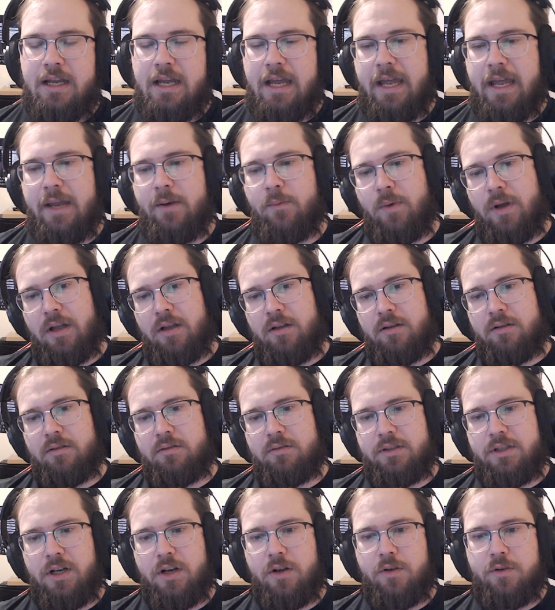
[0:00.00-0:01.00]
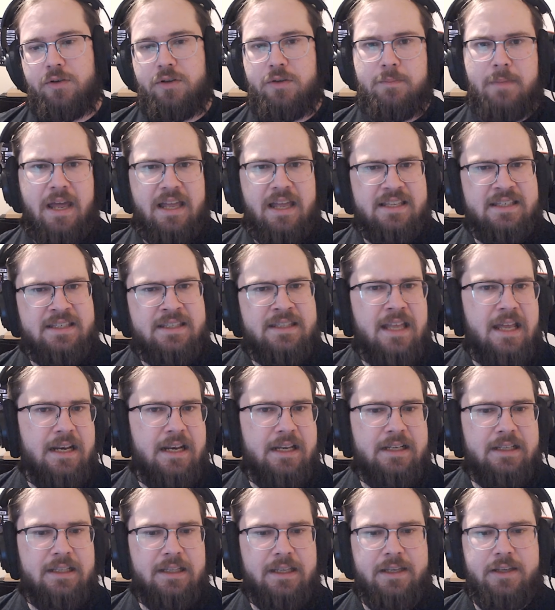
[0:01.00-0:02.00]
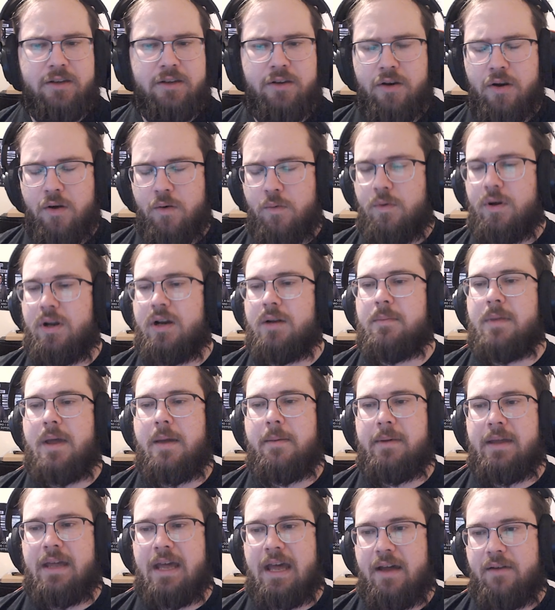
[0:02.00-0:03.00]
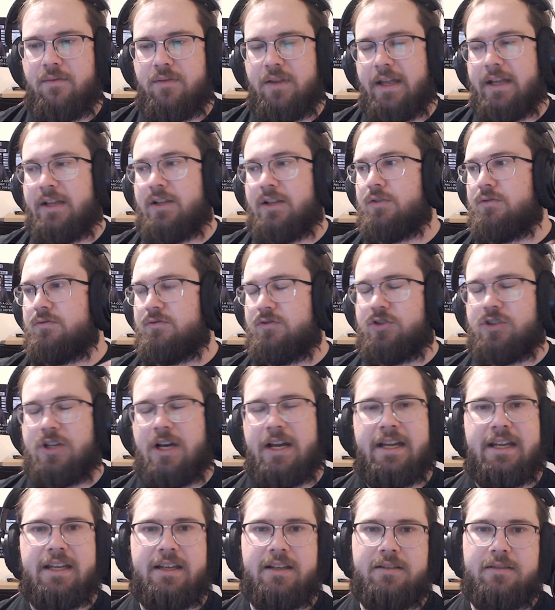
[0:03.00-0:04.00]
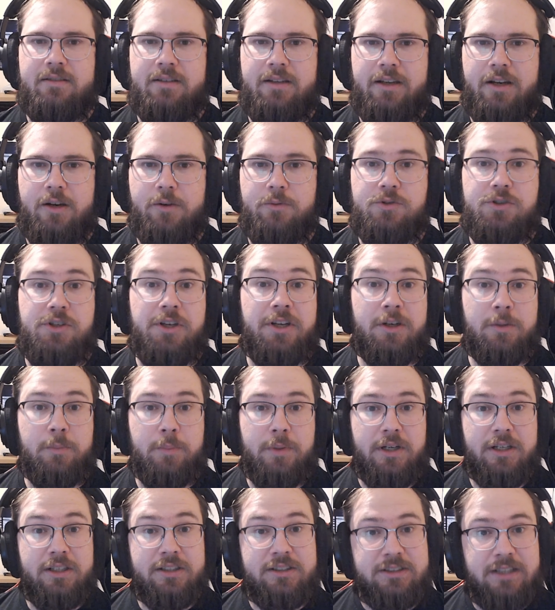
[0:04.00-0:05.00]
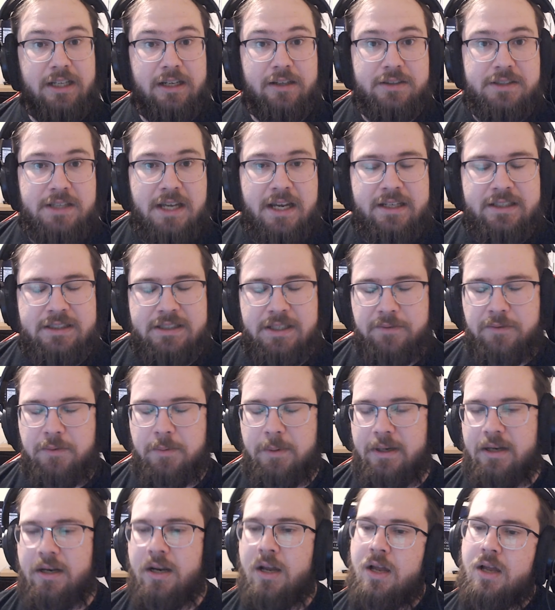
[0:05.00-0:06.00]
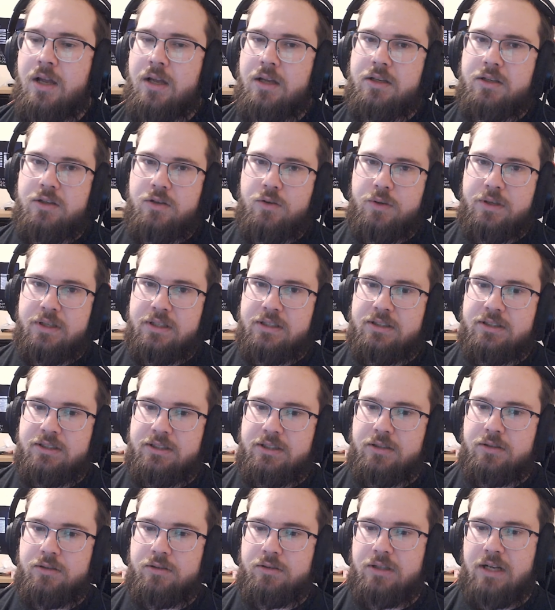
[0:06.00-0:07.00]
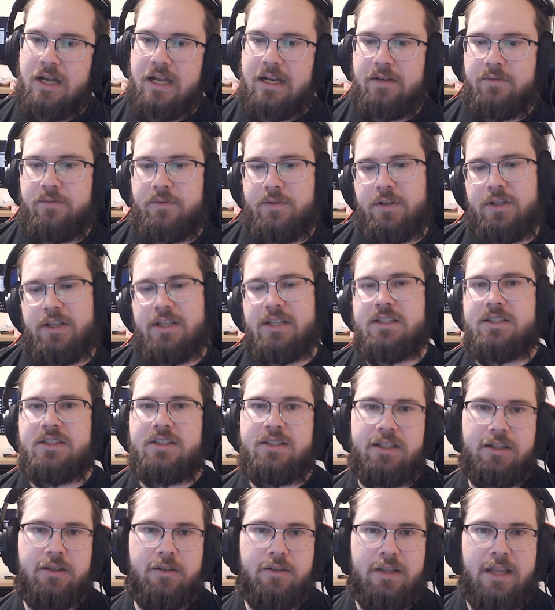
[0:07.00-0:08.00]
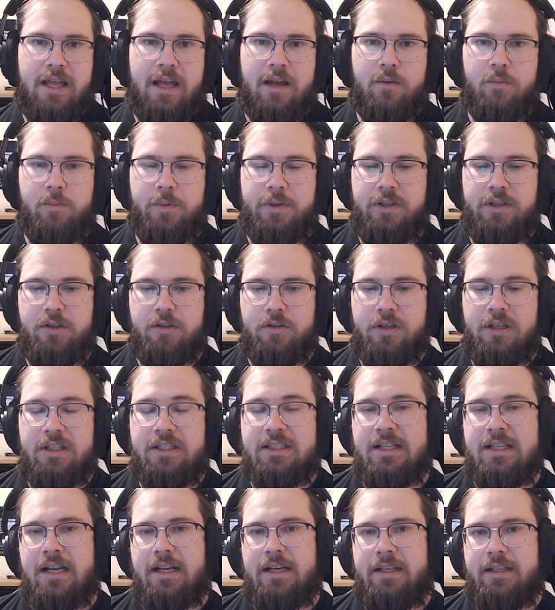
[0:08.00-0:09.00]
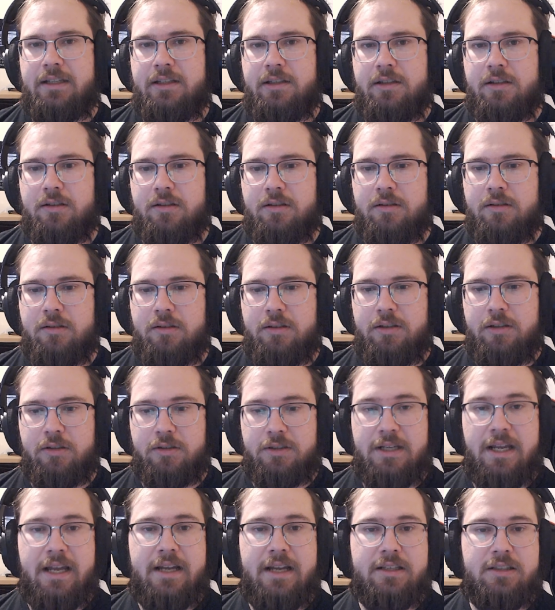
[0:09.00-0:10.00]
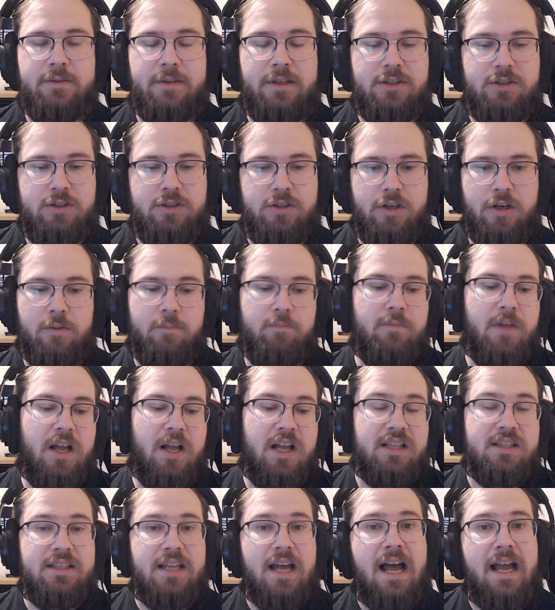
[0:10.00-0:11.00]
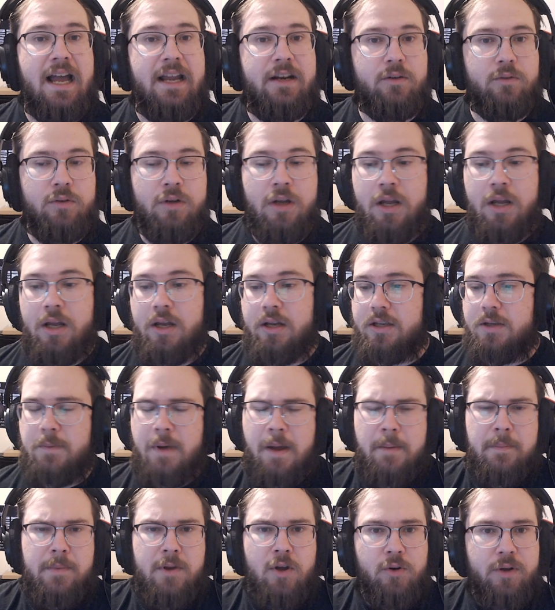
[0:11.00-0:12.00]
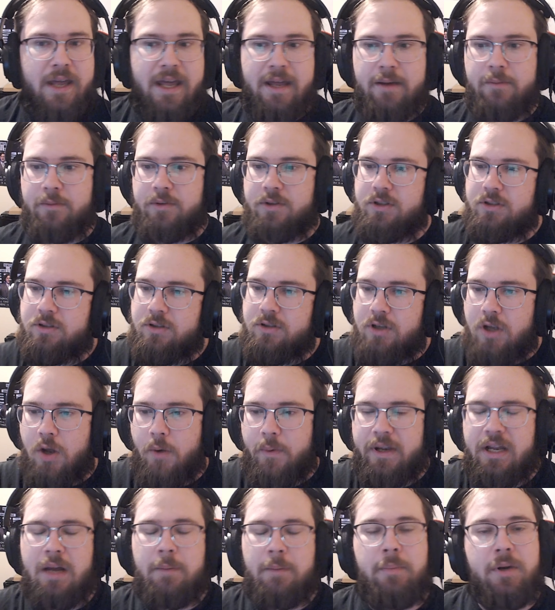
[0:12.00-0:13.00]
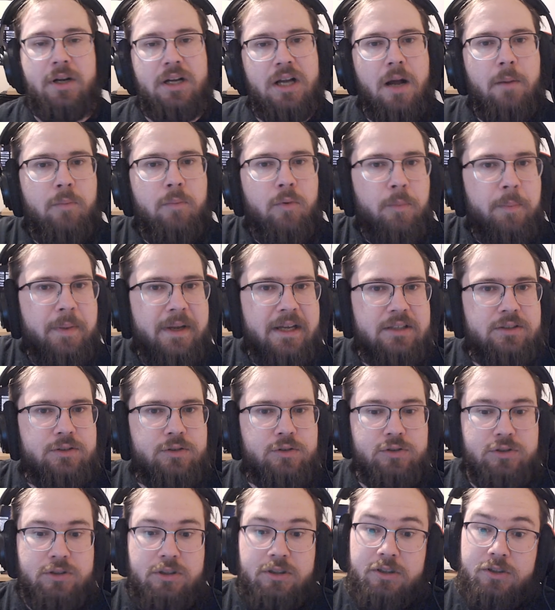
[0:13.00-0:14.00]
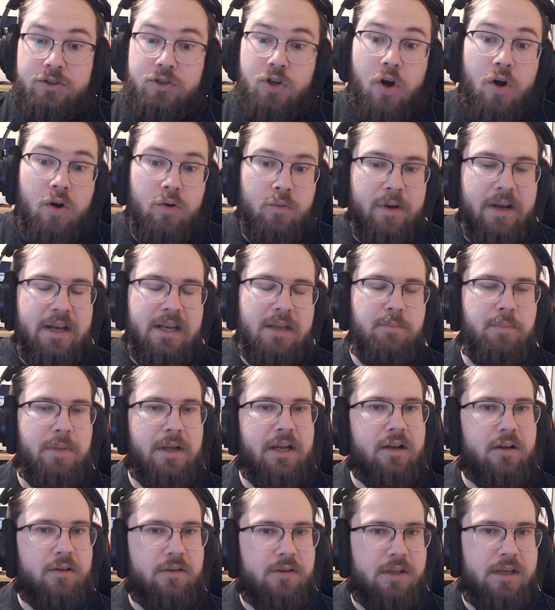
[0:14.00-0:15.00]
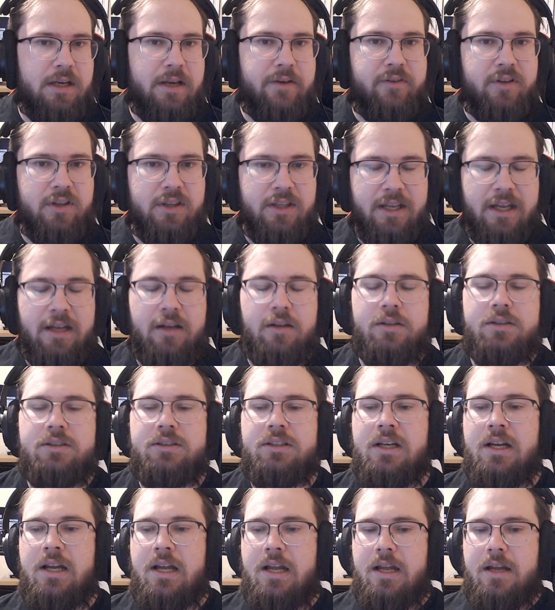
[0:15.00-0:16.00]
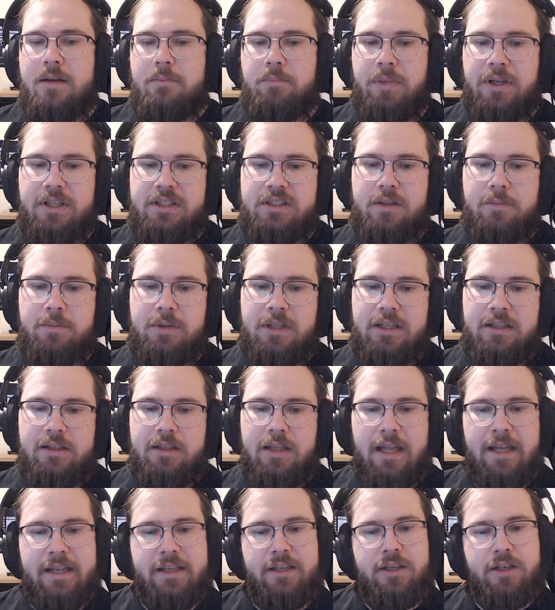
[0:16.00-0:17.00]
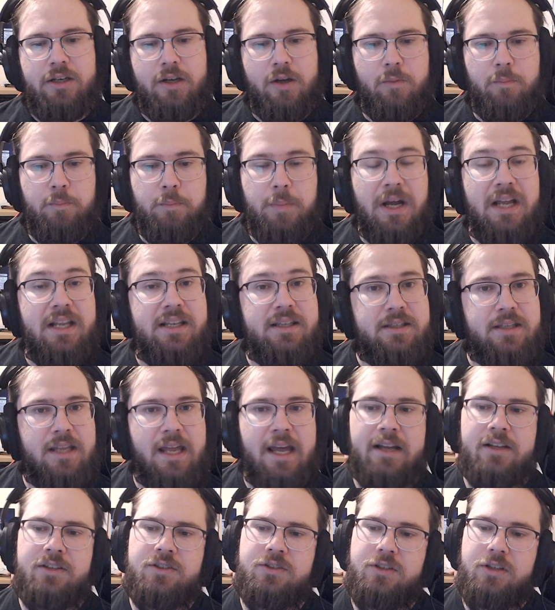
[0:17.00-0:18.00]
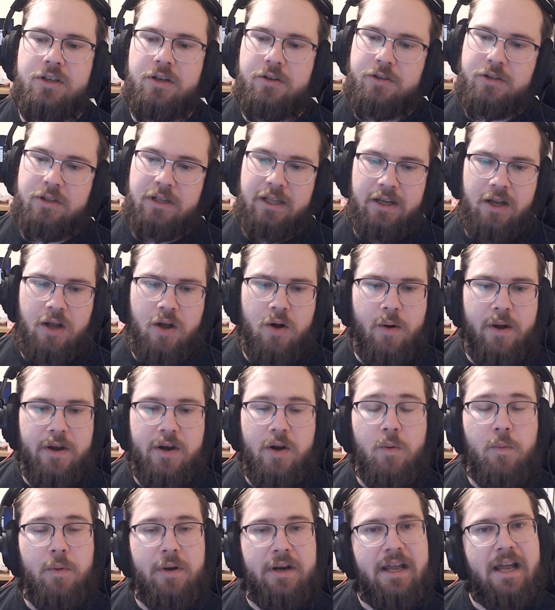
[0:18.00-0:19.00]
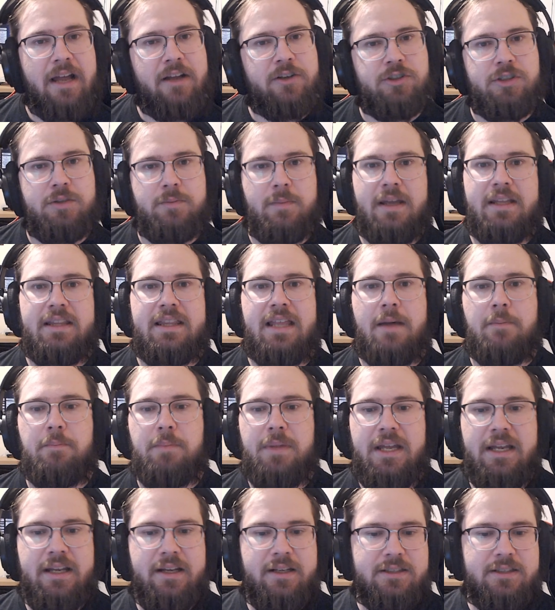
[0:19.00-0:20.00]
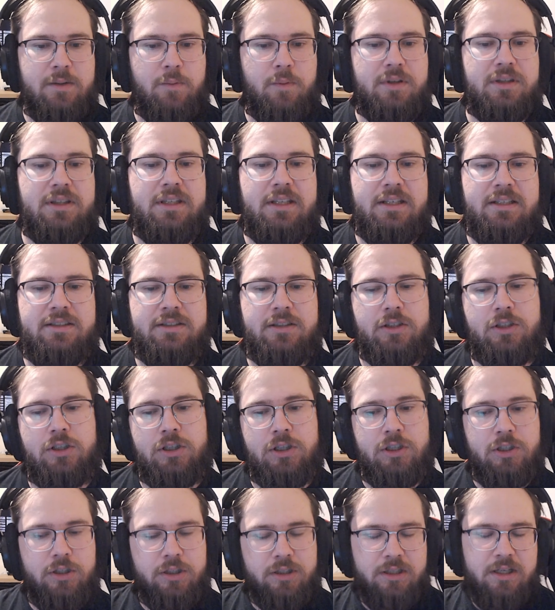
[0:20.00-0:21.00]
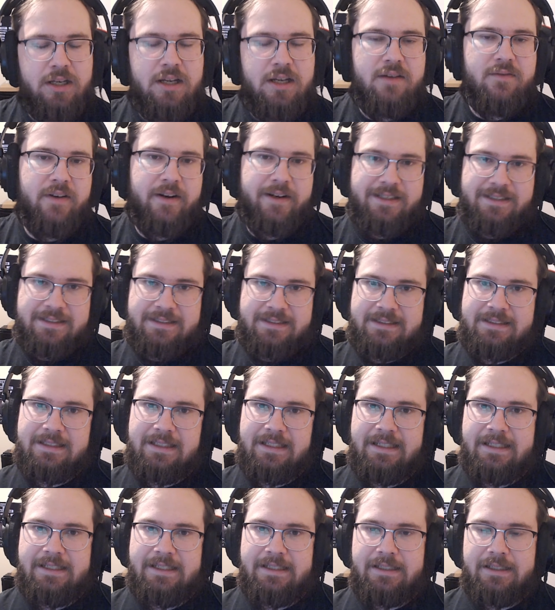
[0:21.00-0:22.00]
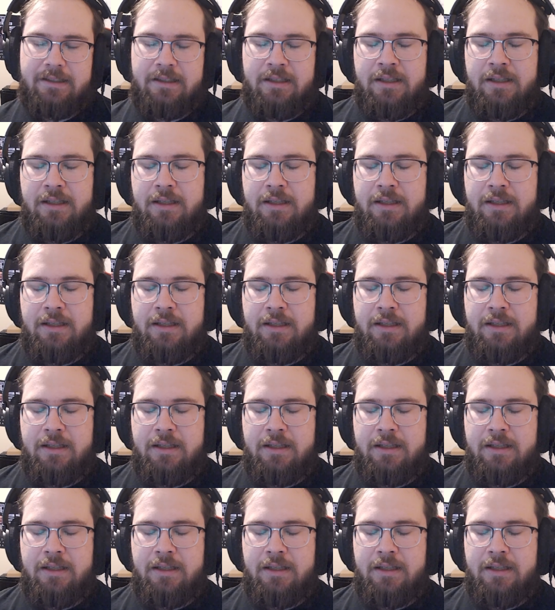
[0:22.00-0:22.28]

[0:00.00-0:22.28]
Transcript: And while, aesthetically you don't want to maybe have giant, jitterbug style text everywhere, you can still kind of consider that when you're designing your text, because a title, you might be okay with going up a couple pixels because it's already bigger than everything else. But something like button text, you're like, oh, I don't want to actually make that big because I want these to look very sleek.